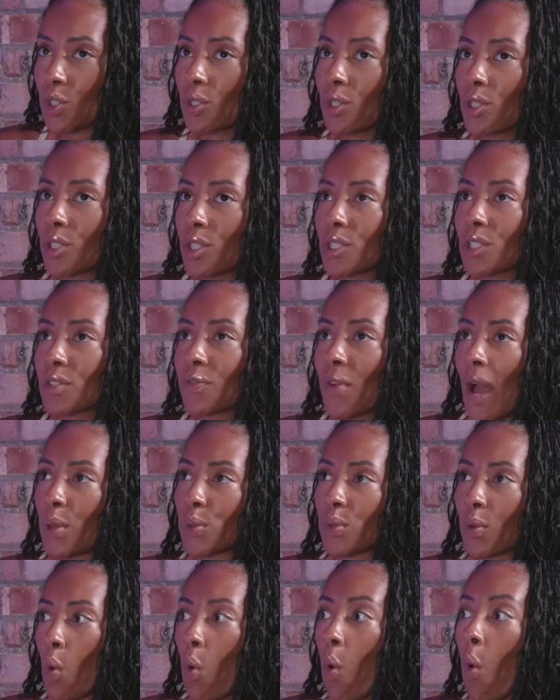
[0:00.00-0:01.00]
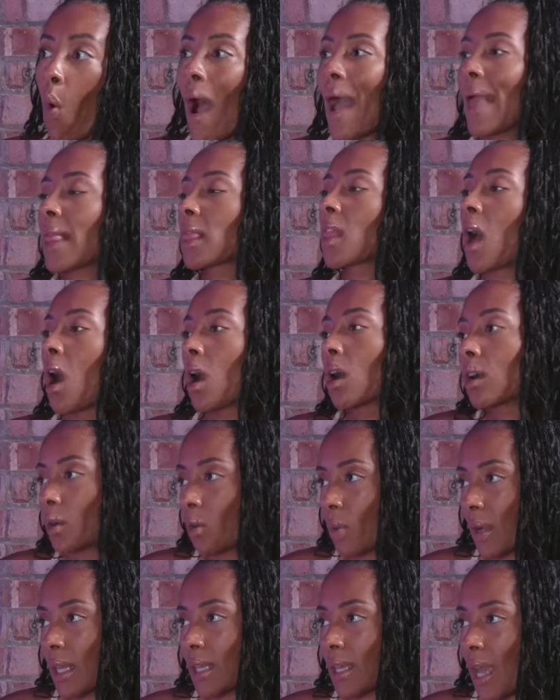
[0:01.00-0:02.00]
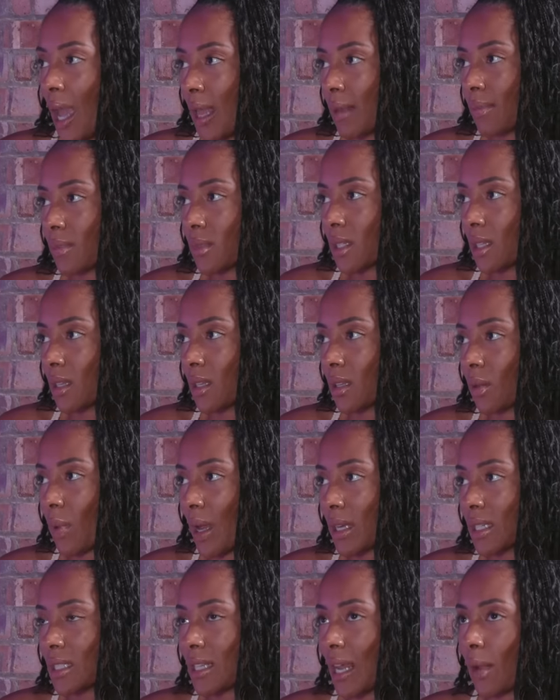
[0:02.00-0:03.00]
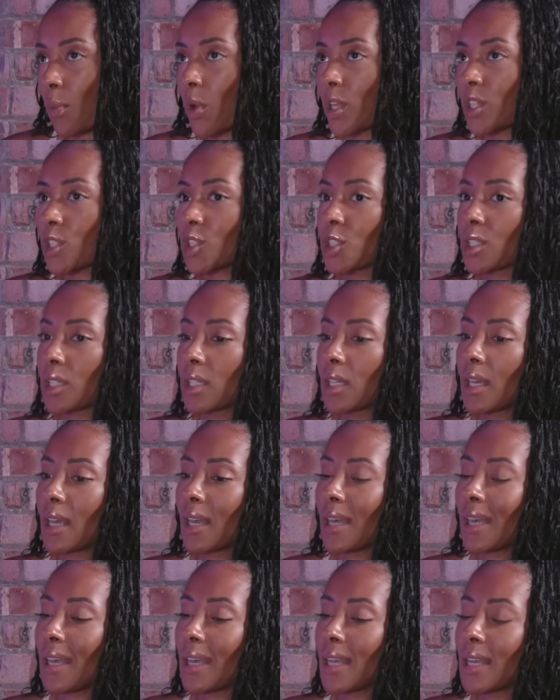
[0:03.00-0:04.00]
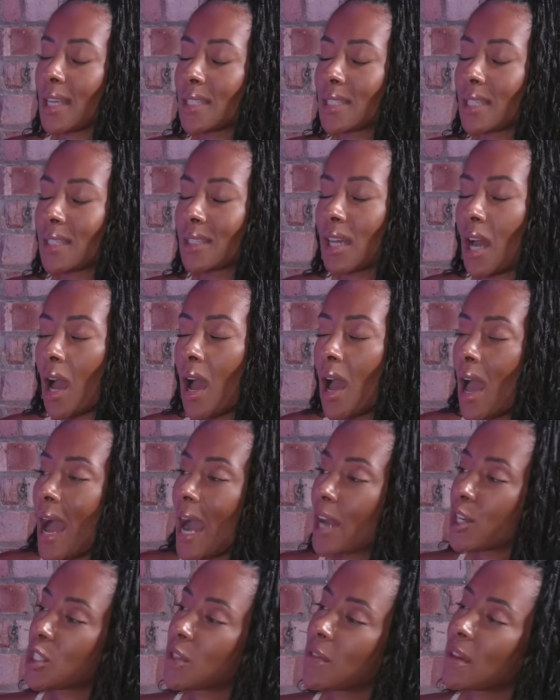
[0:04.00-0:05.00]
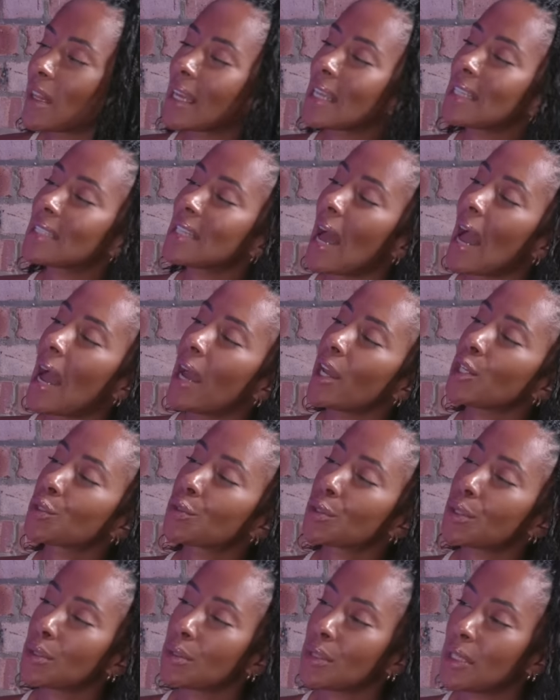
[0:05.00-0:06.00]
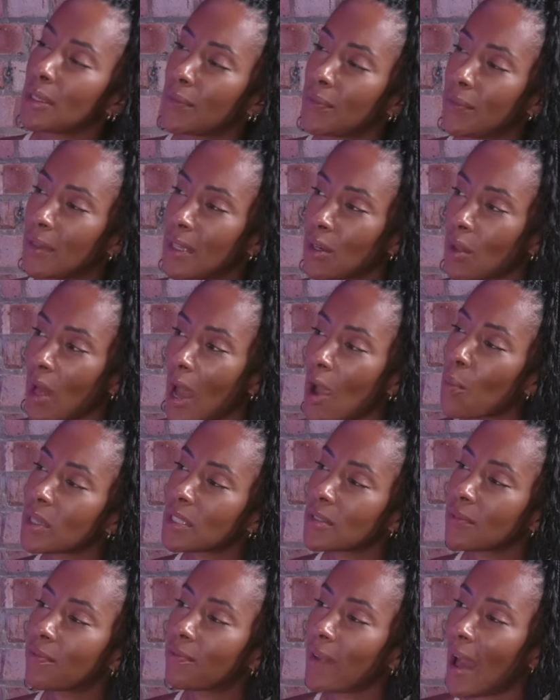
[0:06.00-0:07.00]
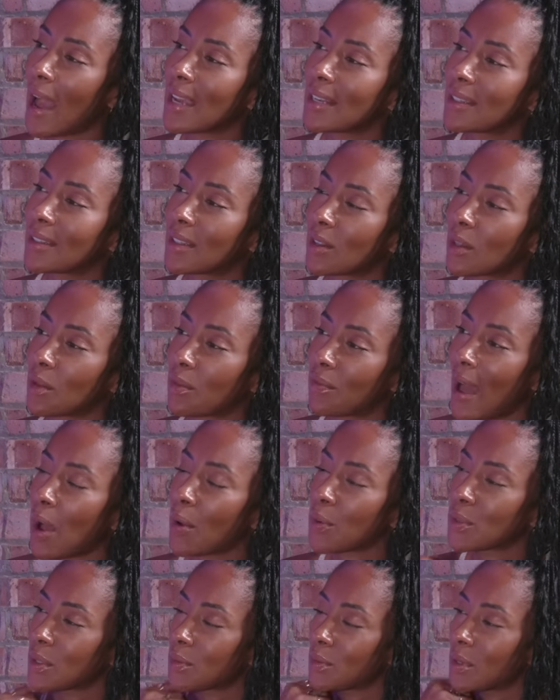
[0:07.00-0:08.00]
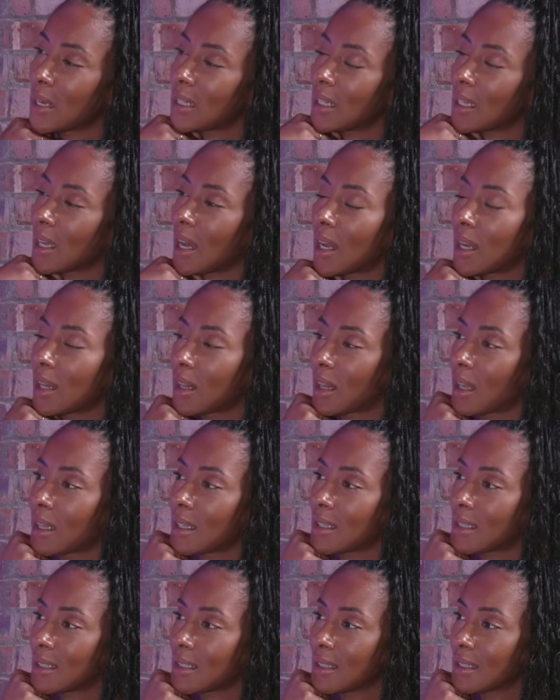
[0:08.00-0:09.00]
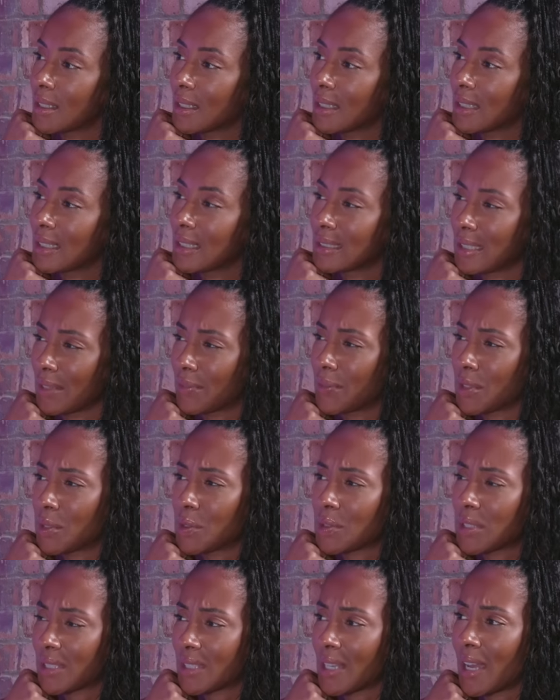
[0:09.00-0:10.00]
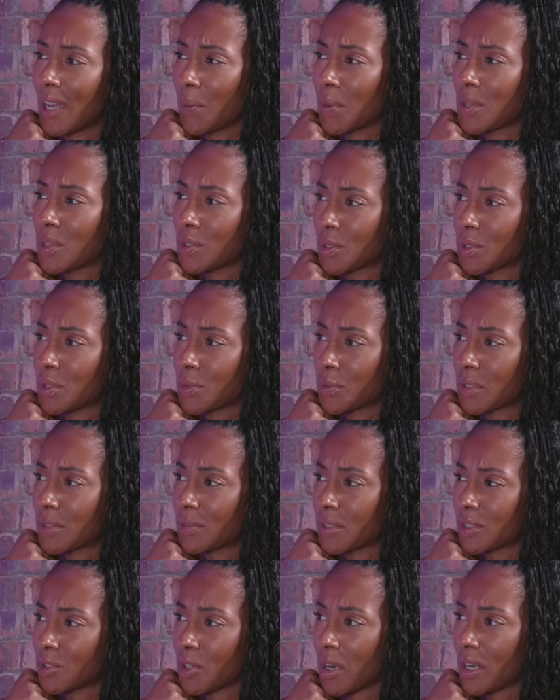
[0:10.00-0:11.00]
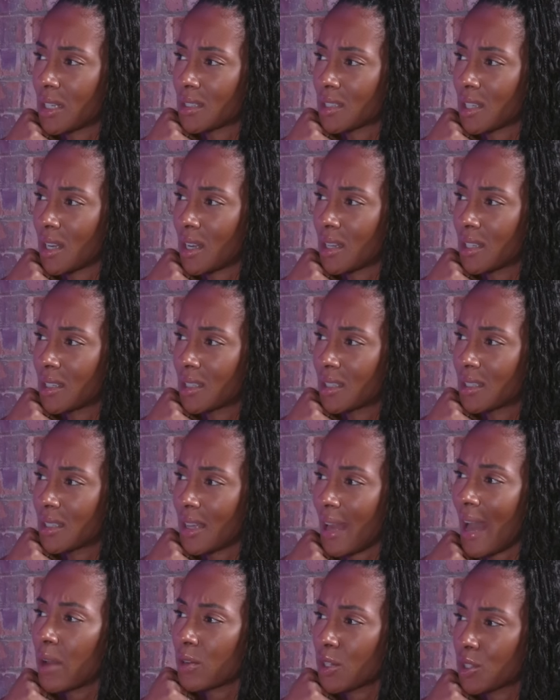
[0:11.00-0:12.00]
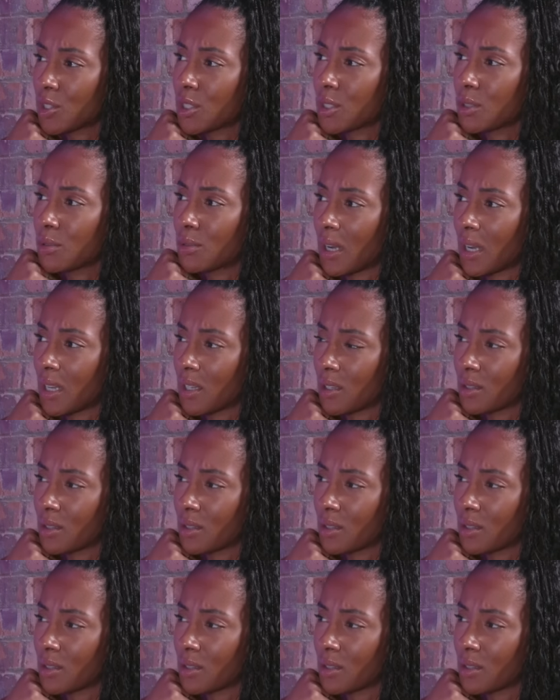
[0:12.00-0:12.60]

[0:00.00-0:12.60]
Jordan's vows were quite long when it came to the wedding day, which is a little, I just feel like, is that how you truly feel? I always find that the vows are really kind of like difficult to say when you stood in front of a stranger. How did you write